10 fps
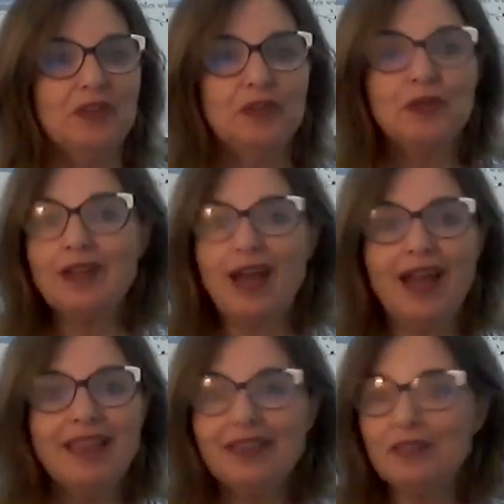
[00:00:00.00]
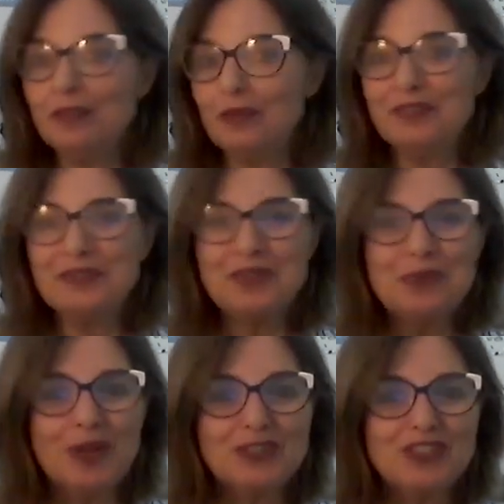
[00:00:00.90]
you can either, those of you
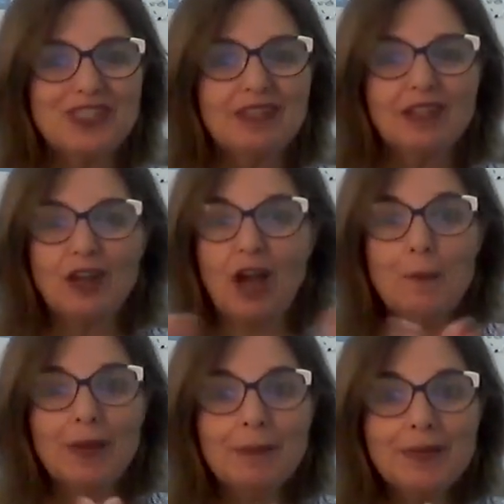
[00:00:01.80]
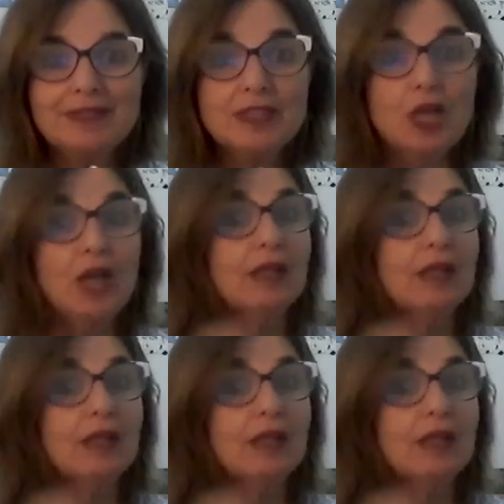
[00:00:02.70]
watching can compliment,